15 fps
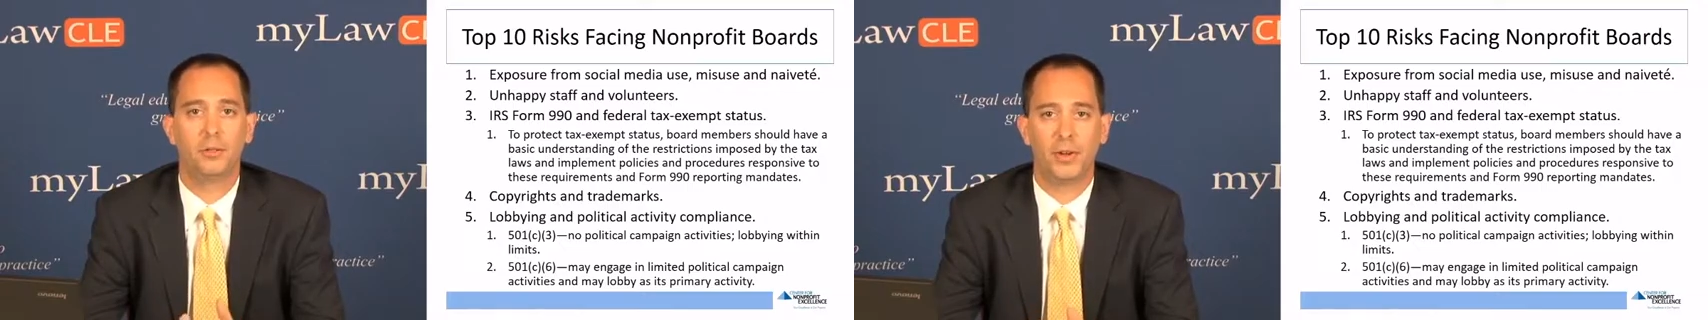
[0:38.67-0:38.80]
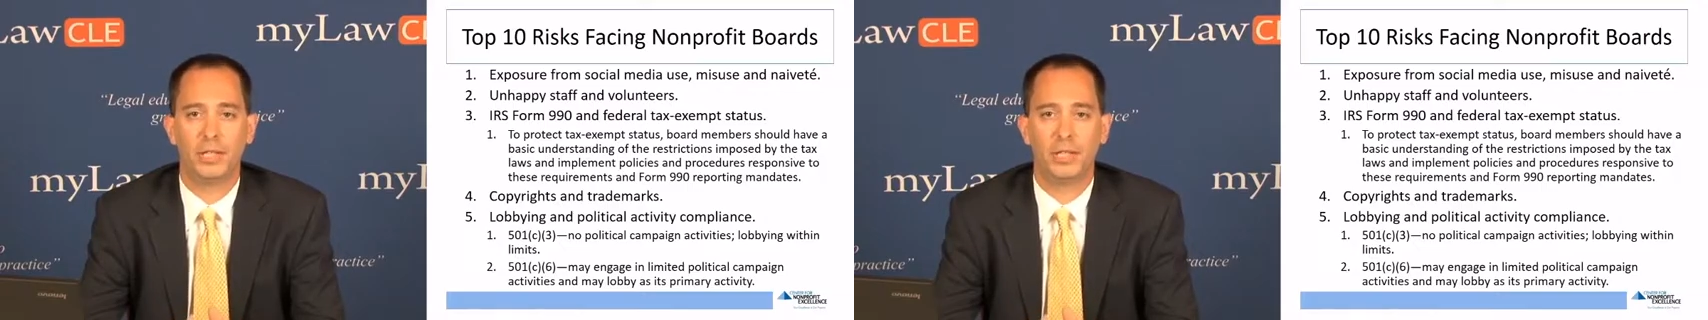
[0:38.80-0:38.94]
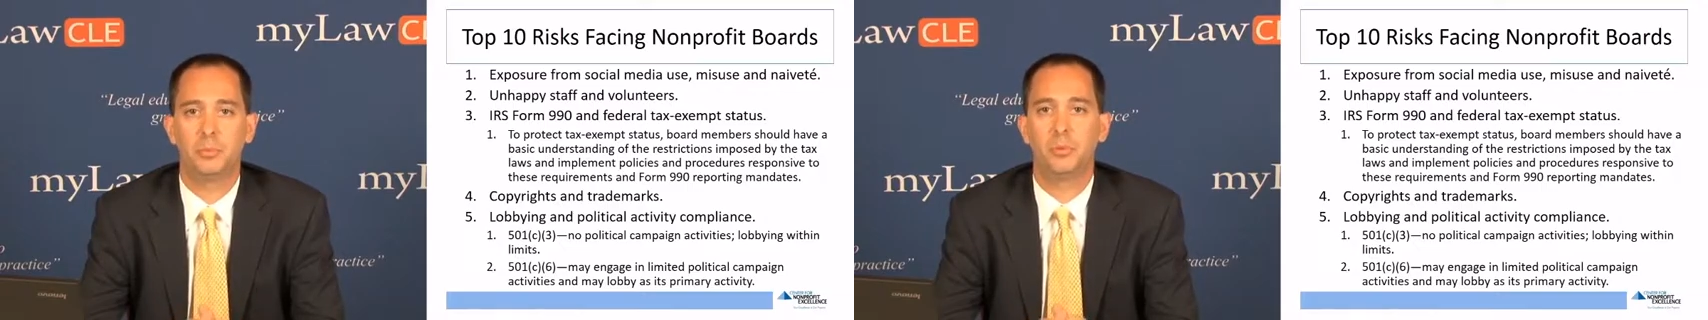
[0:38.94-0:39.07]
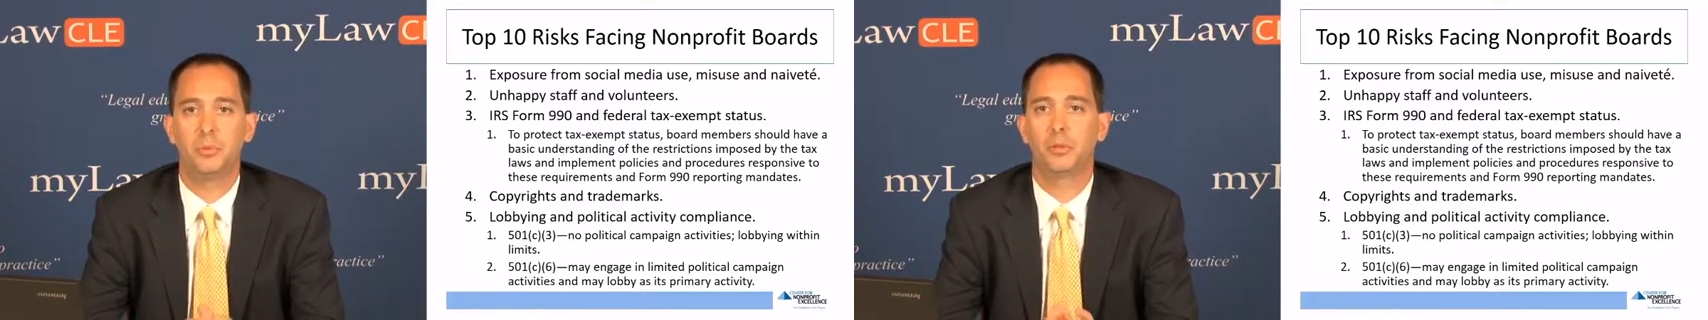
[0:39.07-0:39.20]

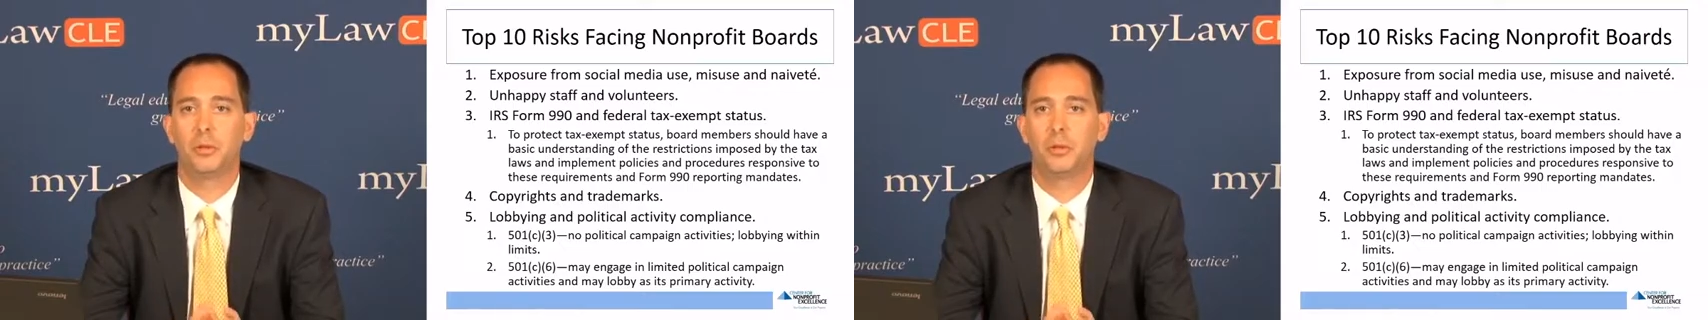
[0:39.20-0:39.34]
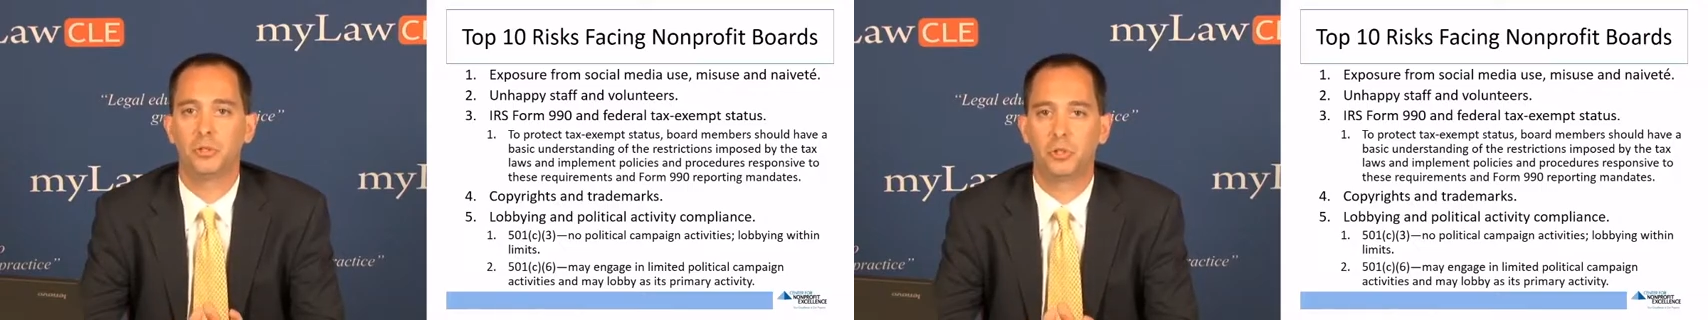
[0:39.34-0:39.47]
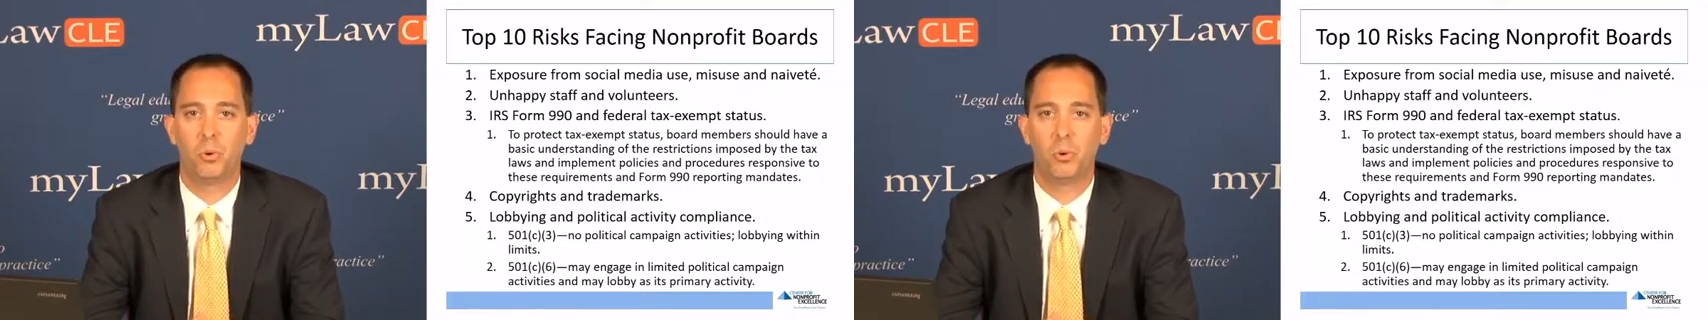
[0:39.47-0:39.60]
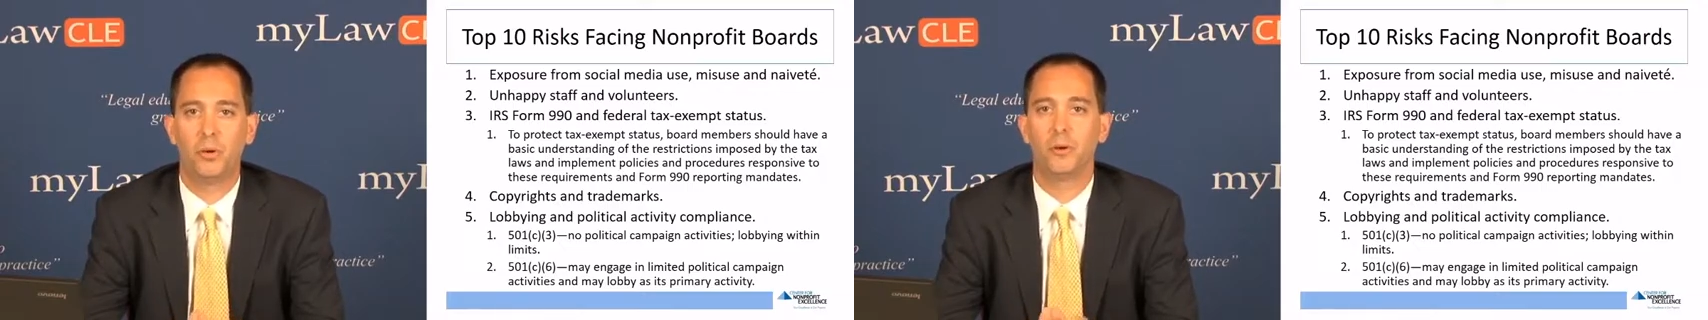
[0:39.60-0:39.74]
There's
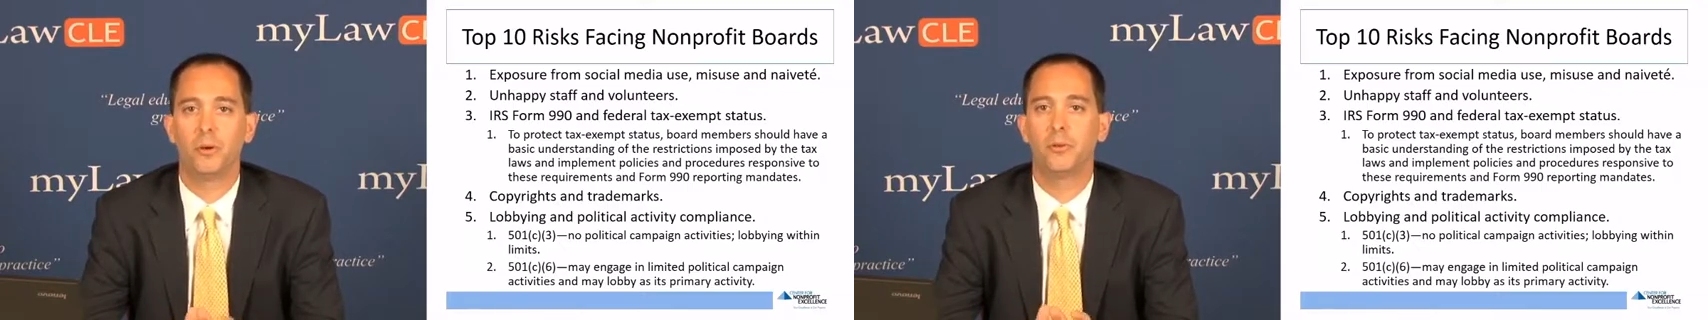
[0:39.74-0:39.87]
Facebook, there's